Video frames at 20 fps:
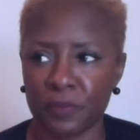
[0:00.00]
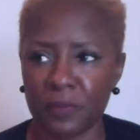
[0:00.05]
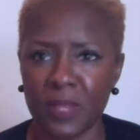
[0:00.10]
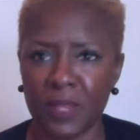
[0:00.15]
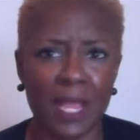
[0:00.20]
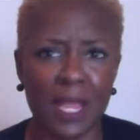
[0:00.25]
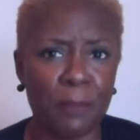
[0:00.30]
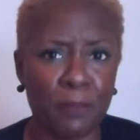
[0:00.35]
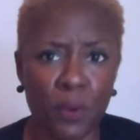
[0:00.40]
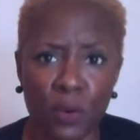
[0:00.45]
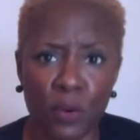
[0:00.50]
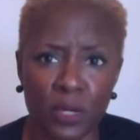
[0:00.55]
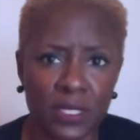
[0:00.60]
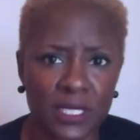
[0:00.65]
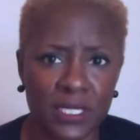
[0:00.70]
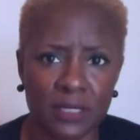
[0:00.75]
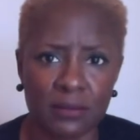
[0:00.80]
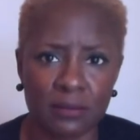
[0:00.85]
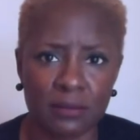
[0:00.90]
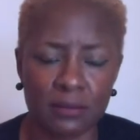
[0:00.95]

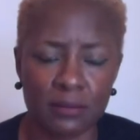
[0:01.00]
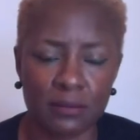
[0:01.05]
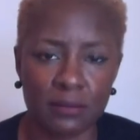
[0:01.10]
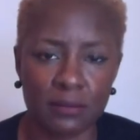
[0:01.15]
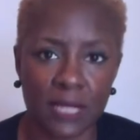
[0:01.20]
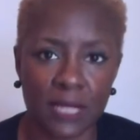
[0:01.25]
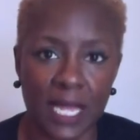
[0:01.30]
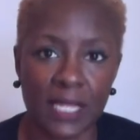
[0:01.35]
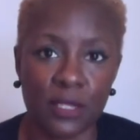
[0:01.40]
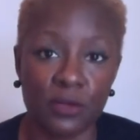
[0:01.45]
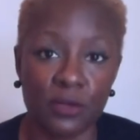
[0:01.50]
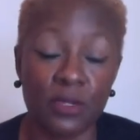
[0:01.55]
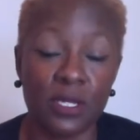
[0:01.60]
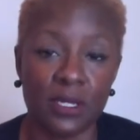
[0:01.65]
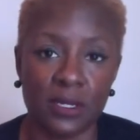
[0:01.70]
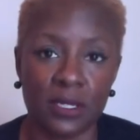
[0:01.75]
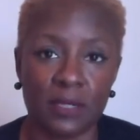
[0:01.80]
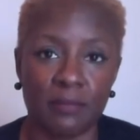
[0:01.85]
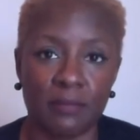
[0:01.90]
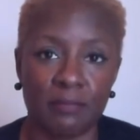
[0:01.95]
important. Like you
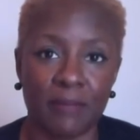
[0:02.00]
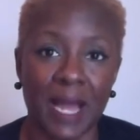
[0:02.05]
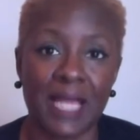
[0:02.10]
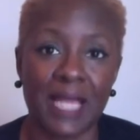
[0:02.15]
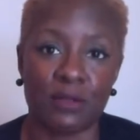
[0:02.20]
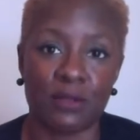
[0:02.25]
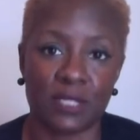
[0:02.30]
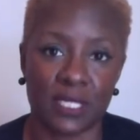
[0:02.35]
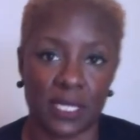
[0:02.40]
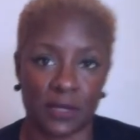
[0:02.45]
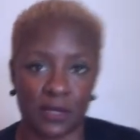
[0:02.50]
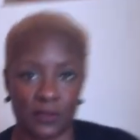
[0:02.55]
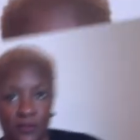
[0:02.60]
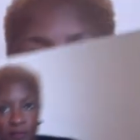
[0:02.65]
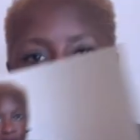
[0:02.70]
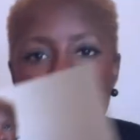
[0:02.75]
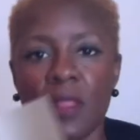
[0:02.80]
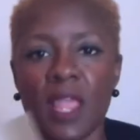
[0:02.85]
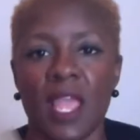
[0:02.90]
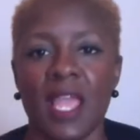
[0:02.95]
good by
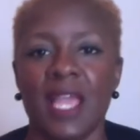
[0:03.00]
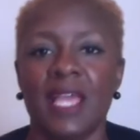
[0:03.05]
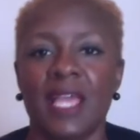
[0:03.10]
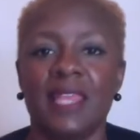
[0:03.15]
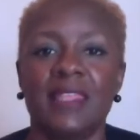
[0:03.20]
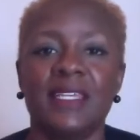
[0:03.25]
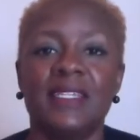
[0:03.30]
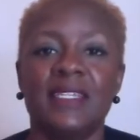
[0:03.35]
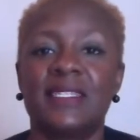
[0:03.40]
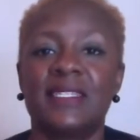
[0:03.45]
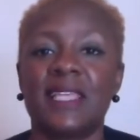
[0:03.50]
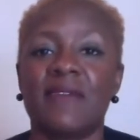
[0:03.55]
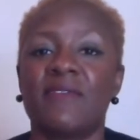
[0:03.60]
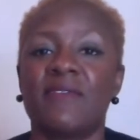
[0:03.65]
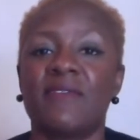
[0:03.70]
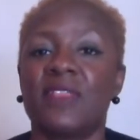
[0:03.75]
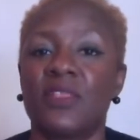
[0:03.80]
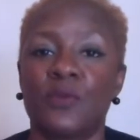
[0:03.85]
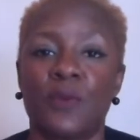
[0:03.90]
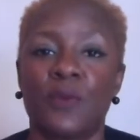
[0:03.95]
yourself. The
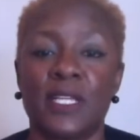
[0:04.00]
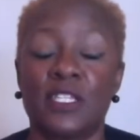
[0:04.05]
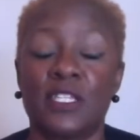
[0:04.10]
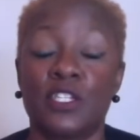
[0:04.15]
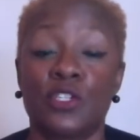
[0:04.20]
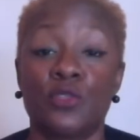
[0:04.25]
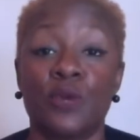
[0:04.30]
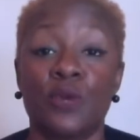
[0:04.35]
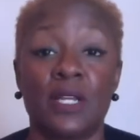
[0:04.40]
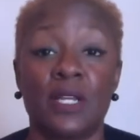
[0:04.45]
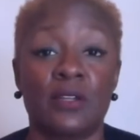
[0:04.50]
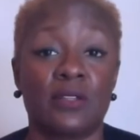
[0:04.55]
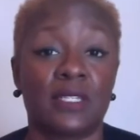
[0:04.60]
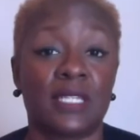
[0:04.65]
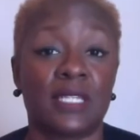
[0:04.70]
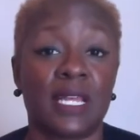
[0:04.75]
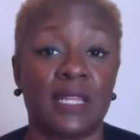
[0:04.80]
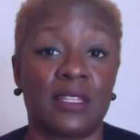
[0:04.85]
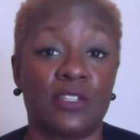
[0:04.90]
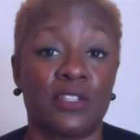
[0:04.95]
seventh way to
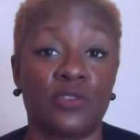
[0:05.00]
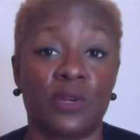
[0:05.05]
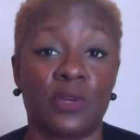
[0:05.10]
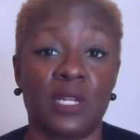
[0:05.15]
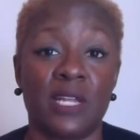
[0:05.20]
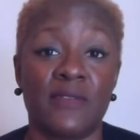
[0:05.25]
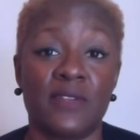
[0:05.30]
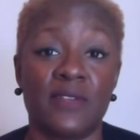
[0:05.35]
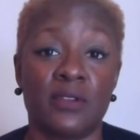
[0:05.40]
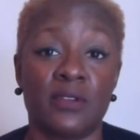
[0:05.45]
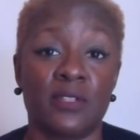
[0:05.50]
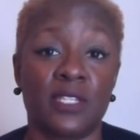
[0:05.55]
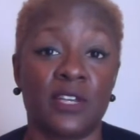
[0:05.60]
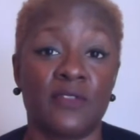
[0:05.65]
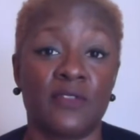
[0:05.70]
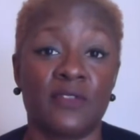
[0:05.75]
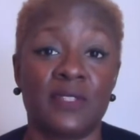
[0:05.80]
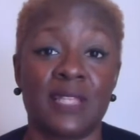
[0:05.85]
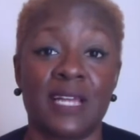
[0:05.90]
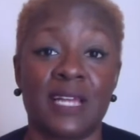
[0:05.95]
understand that you are loving
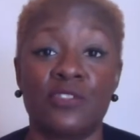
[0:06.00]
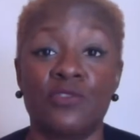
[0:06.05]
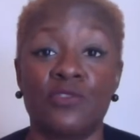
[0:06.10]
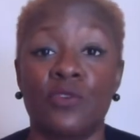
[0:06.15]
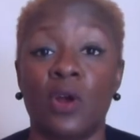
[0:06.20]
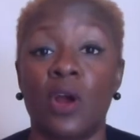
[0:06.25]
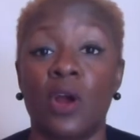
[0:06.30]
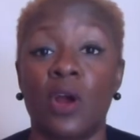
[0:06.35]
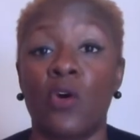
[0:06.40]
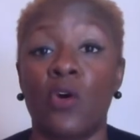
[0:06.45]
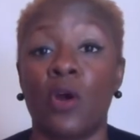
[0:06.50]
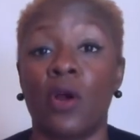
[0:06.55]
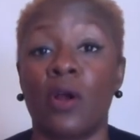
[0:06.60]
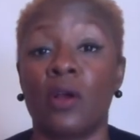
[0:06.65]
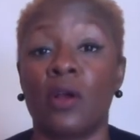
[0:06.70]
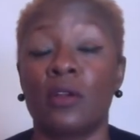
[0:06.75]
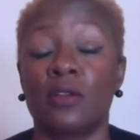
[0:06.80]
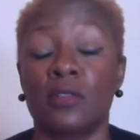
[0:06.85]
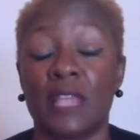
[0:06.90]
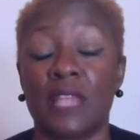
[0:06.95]
yourself is that you are, are
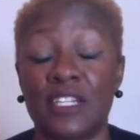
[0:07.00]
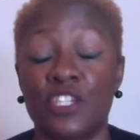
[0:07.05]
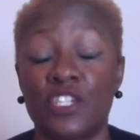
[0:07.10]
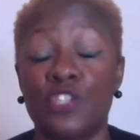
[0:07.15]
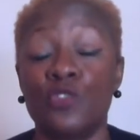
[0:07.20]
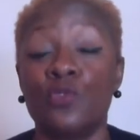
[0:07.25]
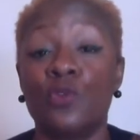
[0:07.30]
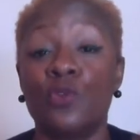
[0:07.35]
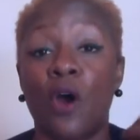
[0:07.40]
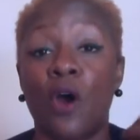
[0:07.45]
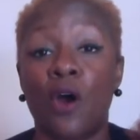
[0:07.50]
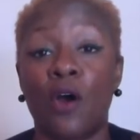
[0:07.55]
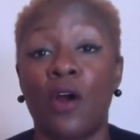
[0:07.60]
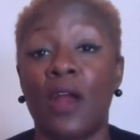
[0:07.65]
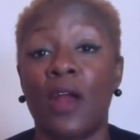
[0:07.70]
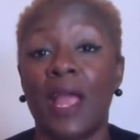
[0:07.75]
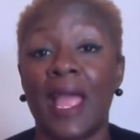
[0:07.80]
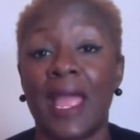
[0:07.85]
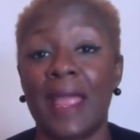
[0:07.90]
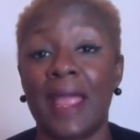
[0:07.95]
that you
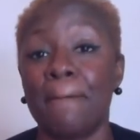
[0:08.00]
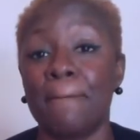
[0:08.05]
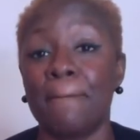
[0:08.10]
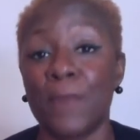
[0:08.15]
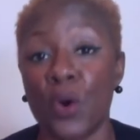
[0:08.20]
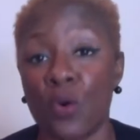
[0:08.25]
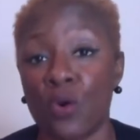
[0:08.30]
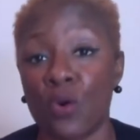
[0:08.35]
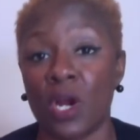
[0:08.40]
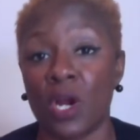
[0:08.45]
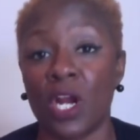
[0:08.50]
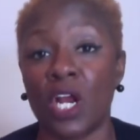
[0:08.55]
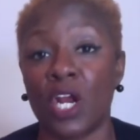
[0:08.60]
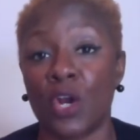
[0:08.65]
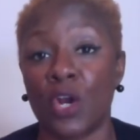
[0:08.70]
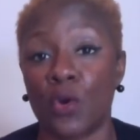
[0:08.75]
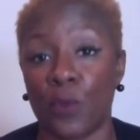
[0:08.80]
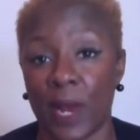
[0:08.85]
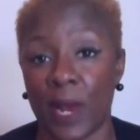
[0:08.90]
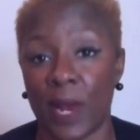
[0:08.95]
are a more
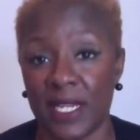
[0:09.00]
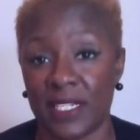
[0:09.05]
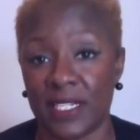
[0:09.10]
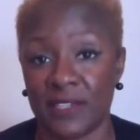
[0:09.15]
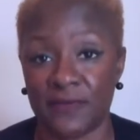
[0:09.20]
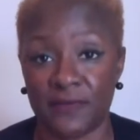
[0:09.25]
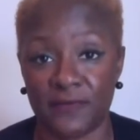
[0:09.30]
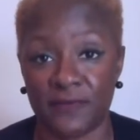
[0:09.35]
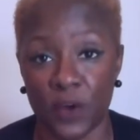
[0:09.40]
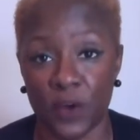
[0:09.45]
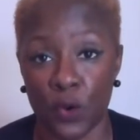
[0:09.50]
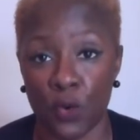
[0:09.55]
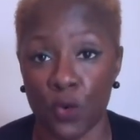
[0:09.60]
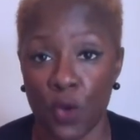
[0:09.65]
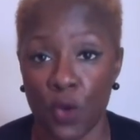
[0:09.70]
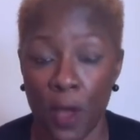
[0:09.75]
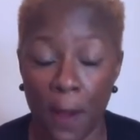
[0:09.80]
grateful